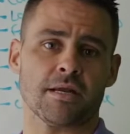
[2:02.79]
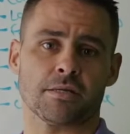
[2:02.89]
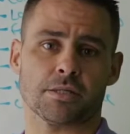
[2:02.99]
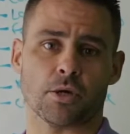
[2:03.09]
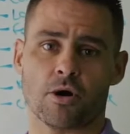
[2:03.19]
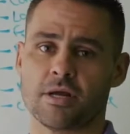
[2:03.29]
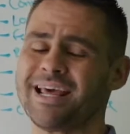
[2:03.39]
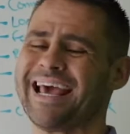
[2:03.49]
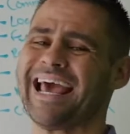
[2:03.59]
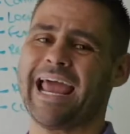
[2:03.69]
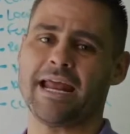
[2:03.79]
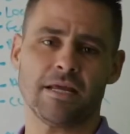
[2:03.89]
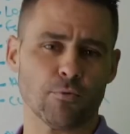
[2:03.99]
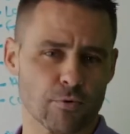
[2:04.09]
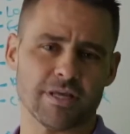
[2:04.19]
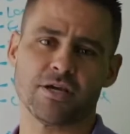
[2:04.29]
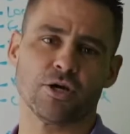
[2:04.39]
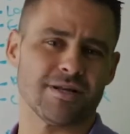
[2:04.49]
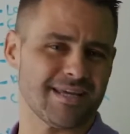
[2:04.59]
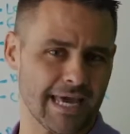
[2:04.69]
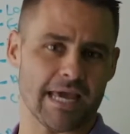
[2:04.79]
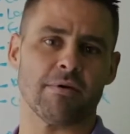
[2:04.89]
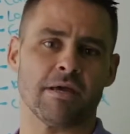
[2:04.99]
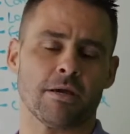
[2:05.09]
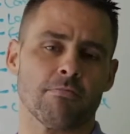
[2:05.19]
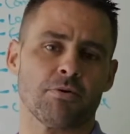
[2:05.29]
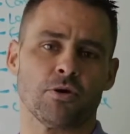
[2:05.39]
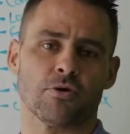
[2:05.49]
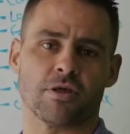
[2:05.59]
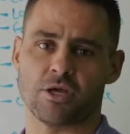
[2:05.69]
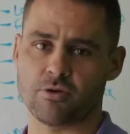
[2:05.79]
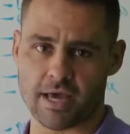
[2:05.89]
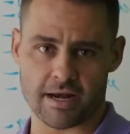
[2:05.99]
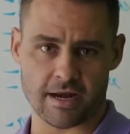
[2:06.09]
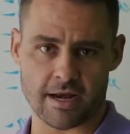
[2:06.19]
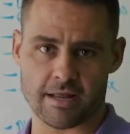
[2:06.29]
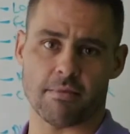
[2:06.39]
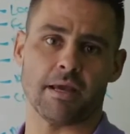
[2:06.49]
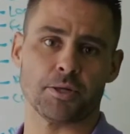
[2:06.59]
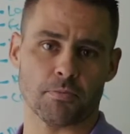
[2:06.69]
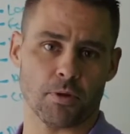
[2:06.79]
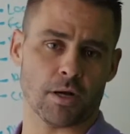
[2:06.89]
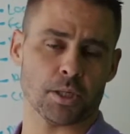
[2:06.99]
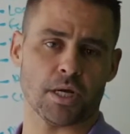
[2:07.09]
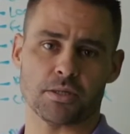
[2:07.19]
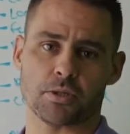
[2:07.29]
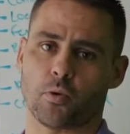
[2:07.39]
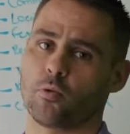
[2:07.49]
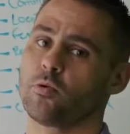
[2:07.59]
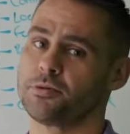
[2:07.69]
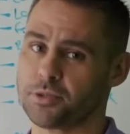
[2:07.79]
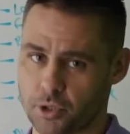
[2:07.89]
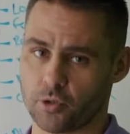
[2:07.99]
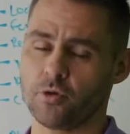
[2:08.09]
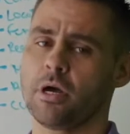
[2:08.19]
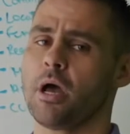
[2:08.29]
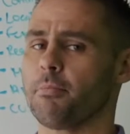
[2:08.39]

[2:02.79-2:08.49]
started, any really good gaming computer that you get at any major blockchain store will do,